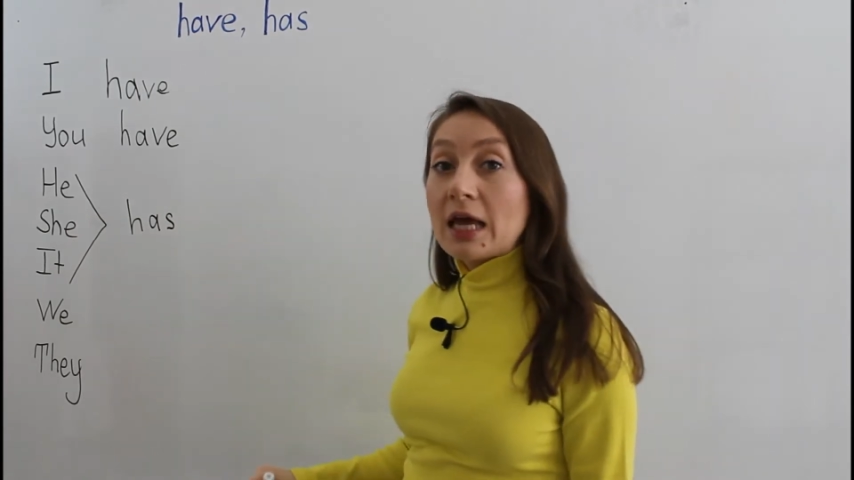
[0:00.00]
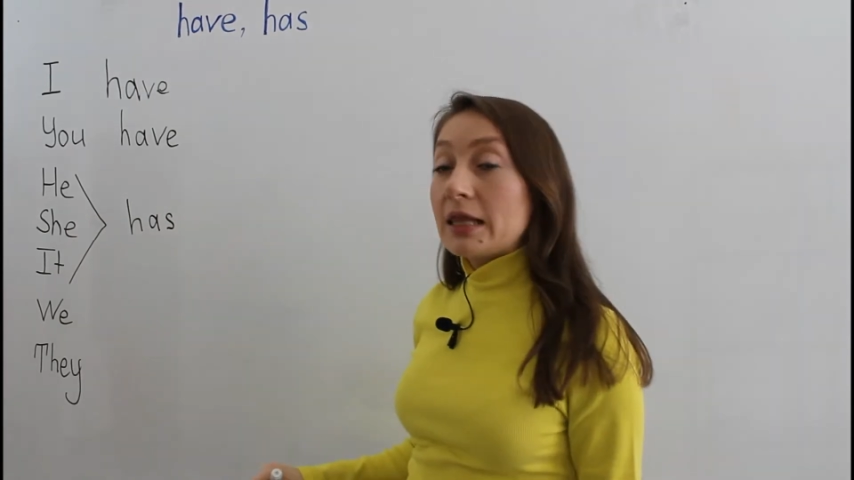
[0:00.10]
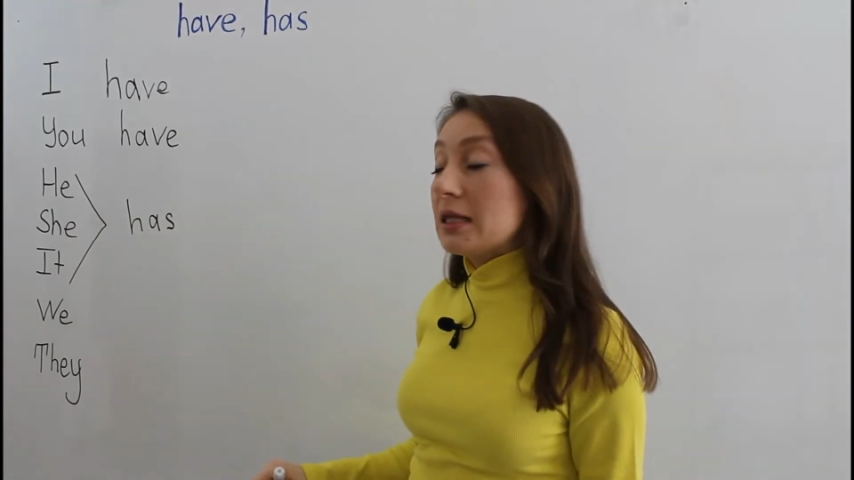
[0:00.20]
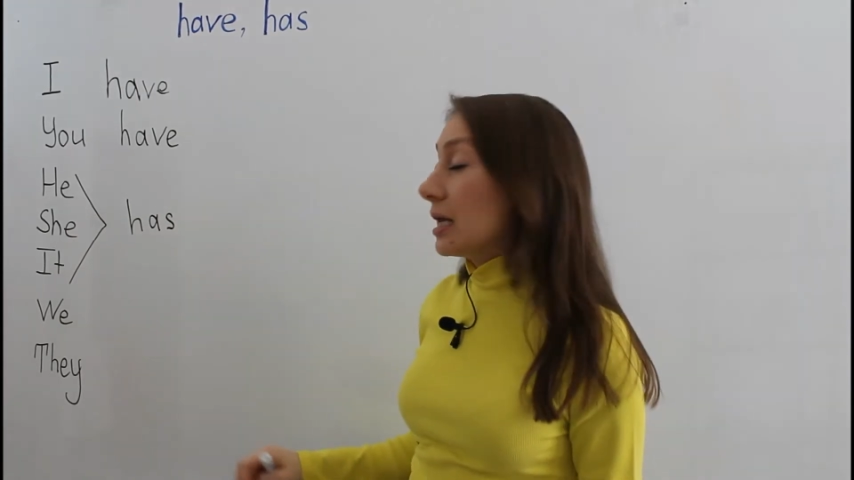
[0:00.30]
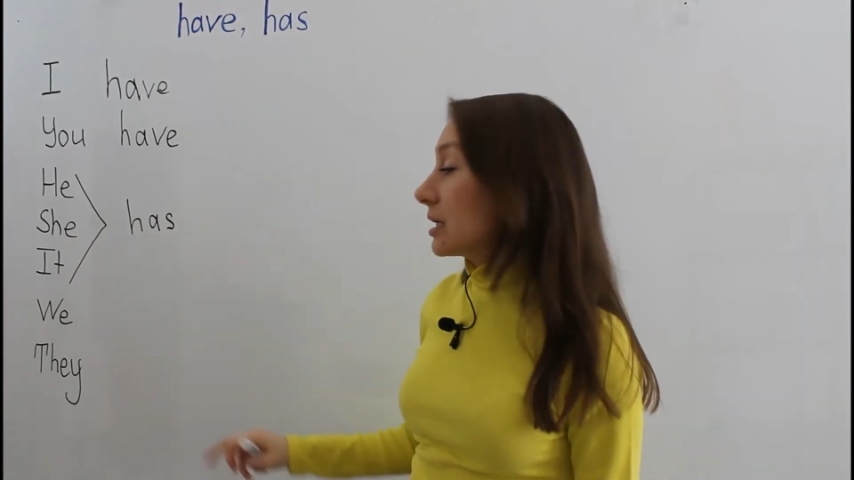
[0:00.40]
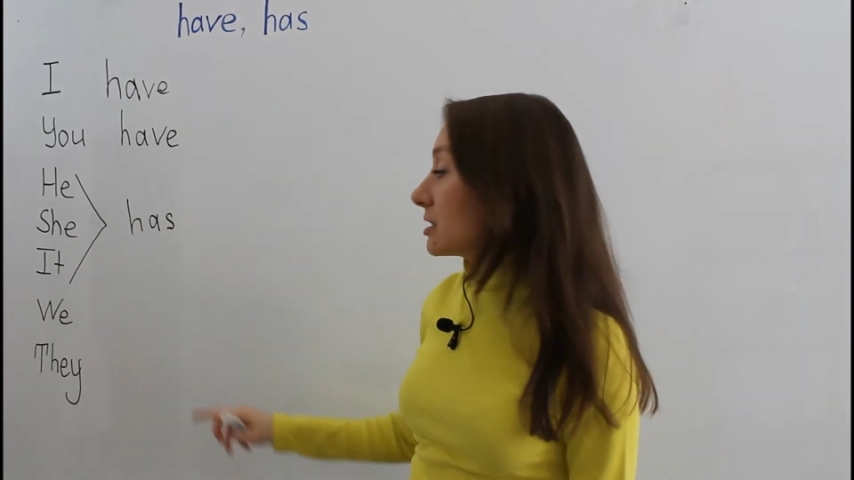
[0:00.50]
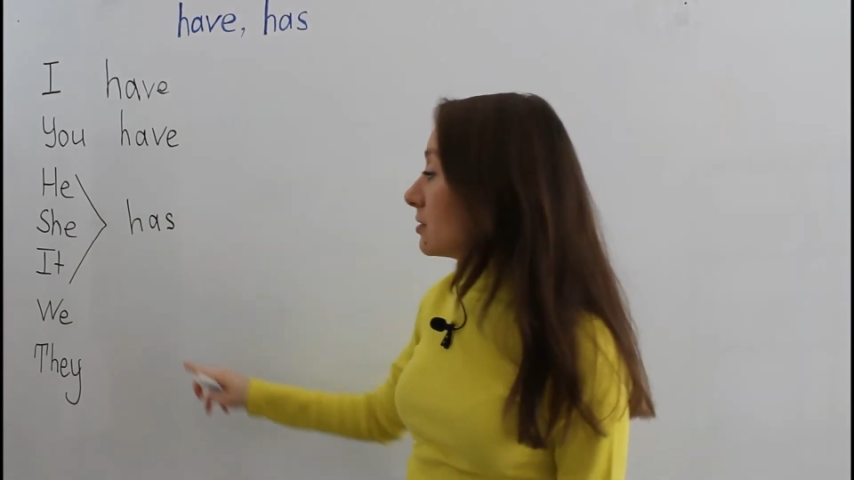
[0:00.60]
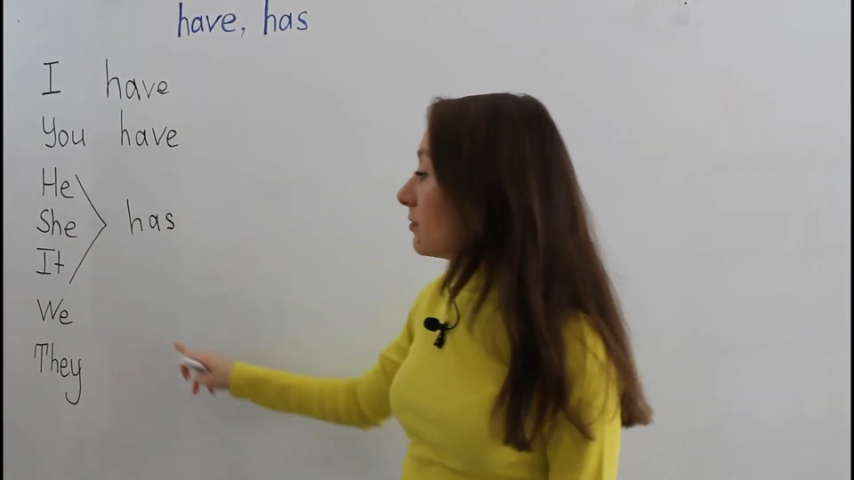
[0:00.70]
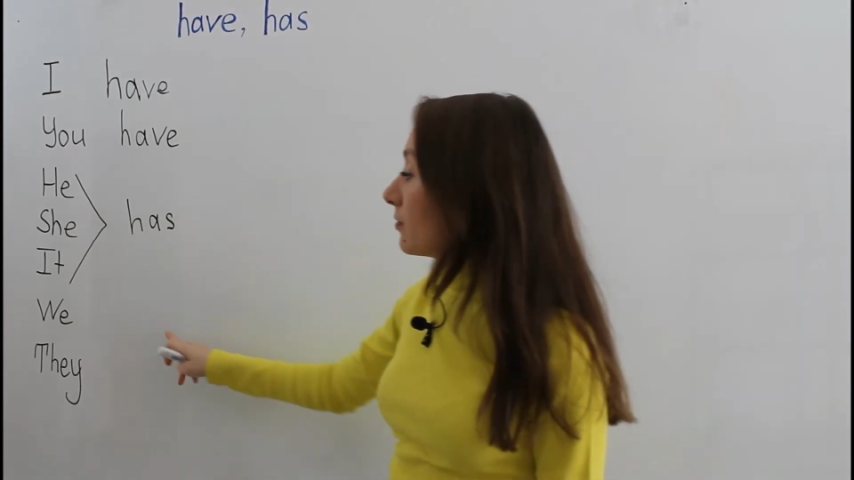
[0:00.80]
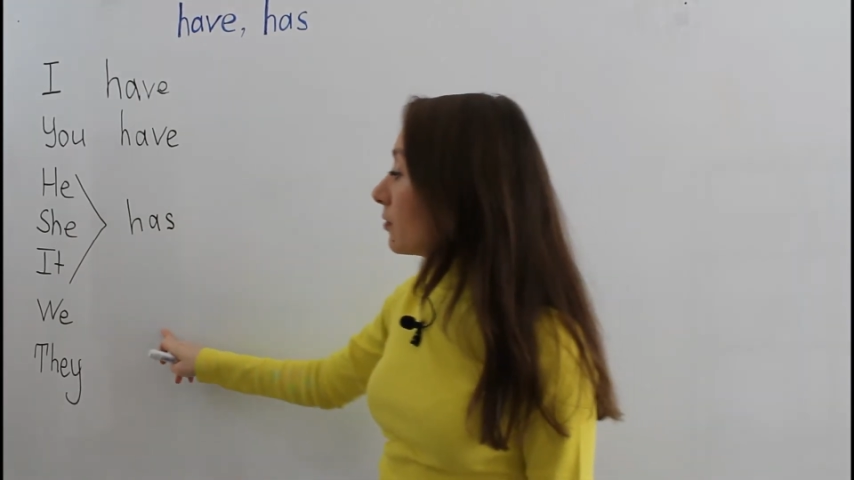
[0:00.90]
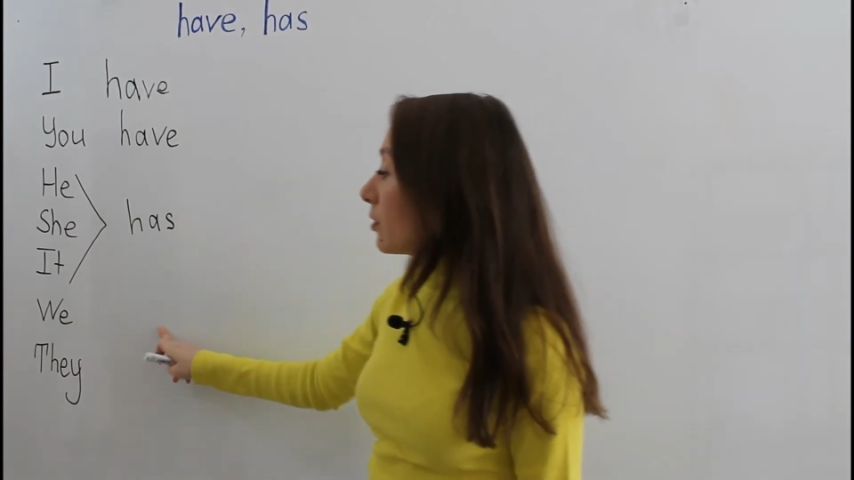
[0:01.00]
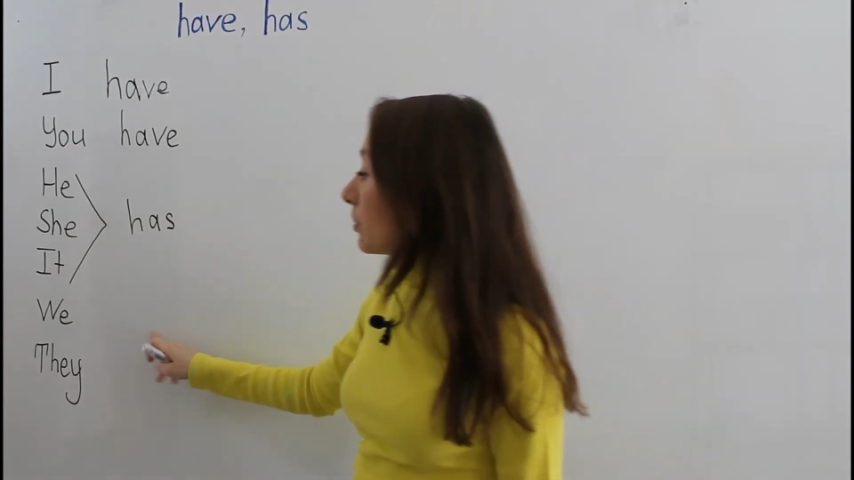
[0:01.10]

And the next, for